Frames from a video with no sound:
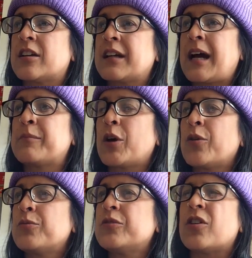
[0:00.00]
a
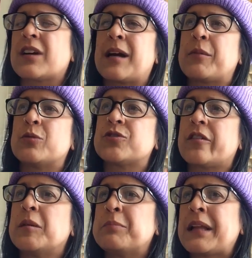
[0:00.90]
camo, not camo,
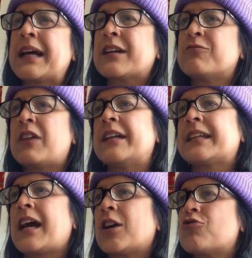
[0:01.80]
sorry, black,
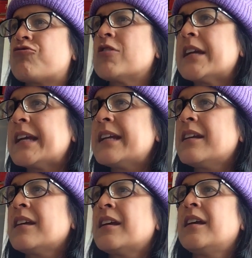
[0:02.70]
red and green.